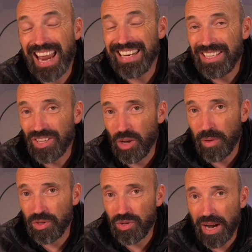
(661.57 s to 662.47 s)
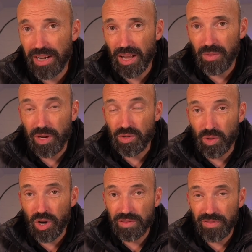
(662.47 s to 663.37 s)
any Turbo Trainer which
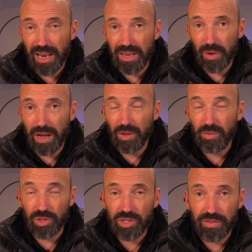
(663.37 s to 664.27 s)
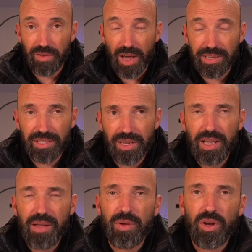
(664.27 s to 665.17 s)
works fairly well will suffice,
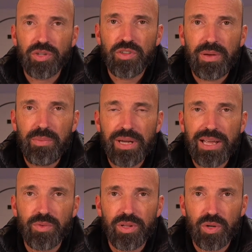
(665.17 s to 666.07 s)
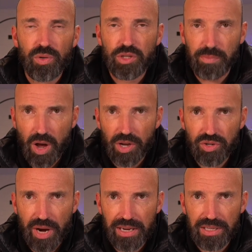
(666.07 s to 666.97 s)
but lots of people get what they call smart
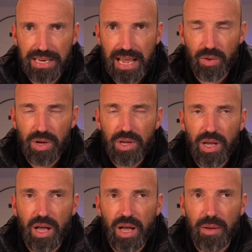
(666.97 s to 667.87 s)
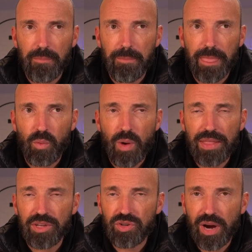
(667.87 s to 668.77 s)
trainers now, where
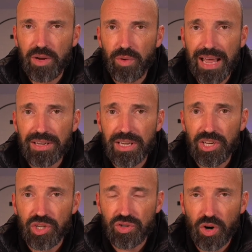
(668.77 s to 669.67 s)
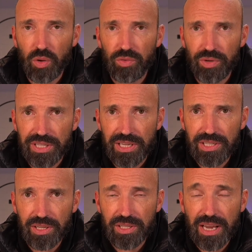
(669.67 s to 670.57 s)
the trainer will actually control the
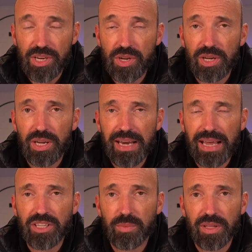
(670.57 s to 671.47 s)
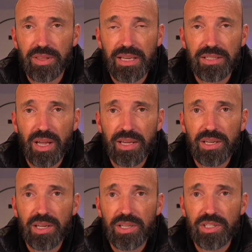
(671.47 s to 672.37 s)
resistance, and you can connect up to things like
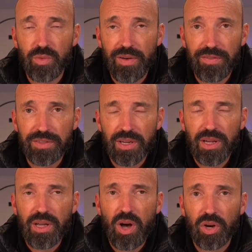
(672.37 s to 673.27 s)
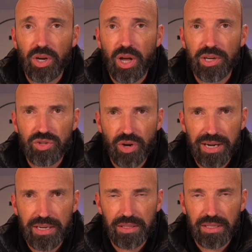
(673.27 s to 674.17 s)
Zwift online
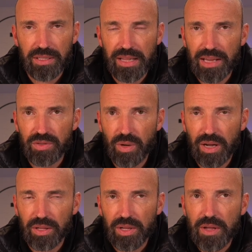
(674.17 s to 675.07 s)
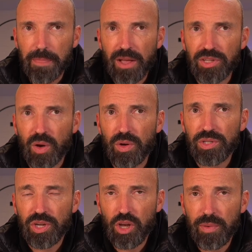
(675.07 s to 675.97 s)
training and things like that as well. So
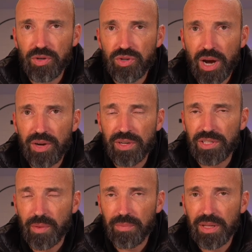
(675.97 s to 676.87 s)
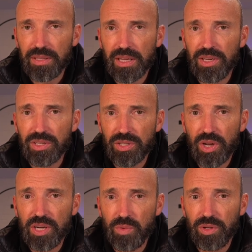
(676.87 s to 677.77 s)
Turbo Trainer is something that you
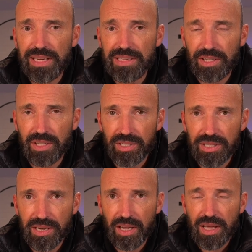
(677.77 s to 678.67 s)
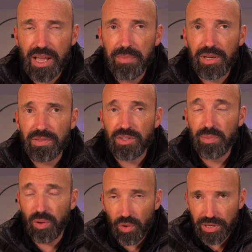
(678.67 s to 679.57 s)
certainly will need to consider, because if it's
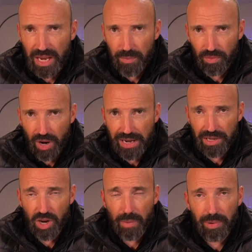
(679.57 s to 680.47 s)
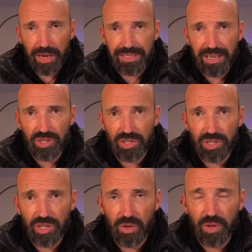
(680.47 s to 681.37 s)
pouring down with rain and you've got a bike session to
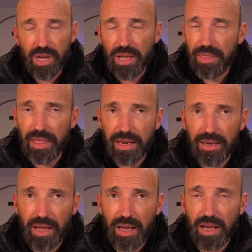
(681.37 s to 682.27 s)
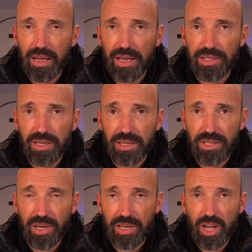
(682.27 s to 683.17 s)
do, then it's going to
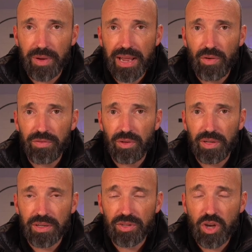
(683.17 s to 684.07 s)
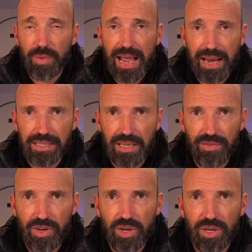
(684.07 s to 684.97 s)
certainly come in handy
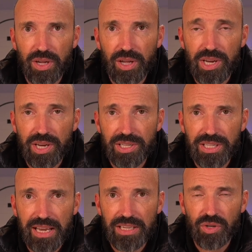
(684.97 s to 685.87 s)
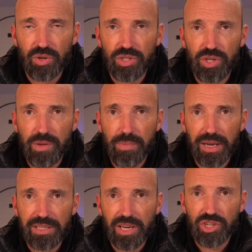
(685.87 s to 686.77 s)
if you can stay indoors and do your
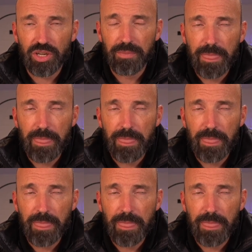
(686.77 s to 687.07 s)
bike session.